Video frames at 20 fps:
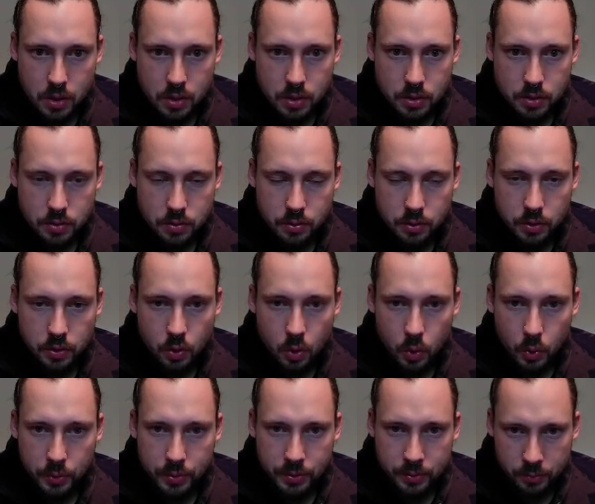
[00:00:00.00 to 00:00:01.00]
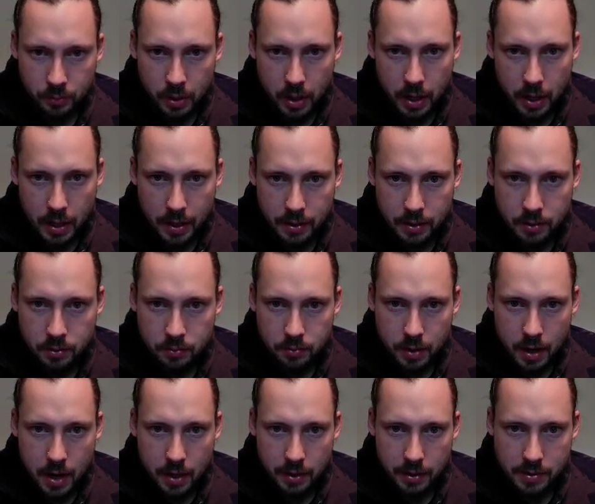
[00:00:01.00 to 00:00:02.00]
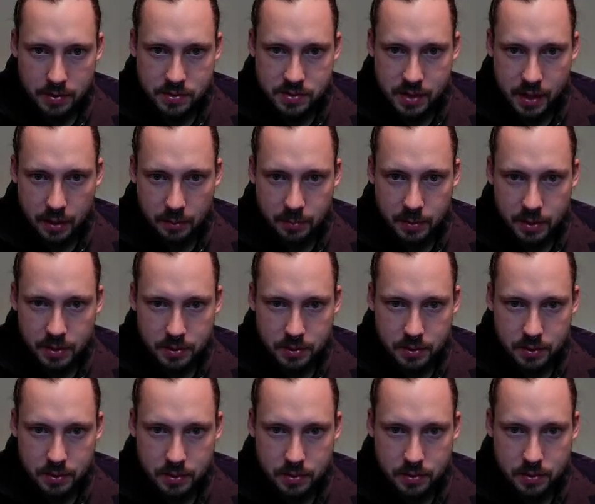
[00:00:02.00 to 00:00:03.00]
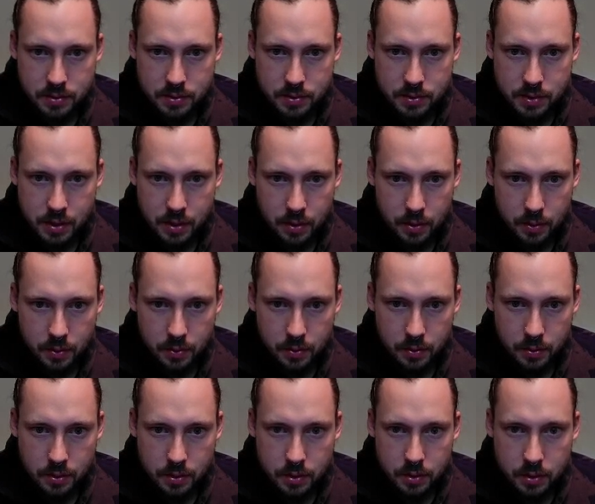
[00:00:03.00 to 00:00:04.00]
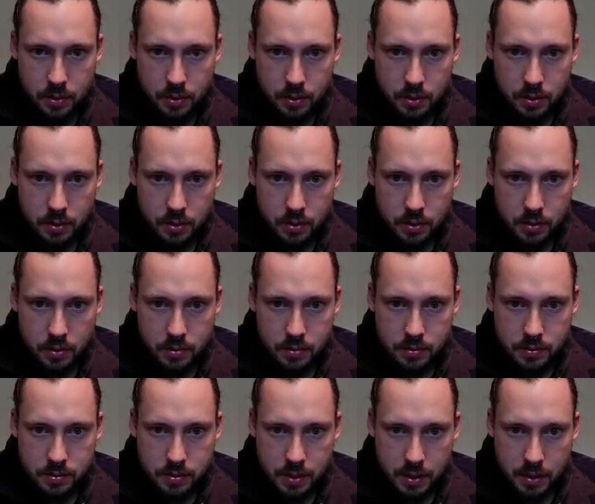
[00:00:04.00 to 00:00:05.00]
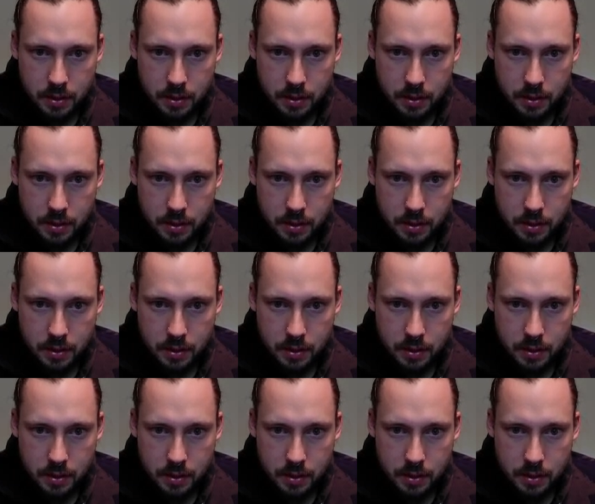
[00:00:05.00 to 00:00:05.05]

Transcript: do the Goldenrod rocket segment, so let's take a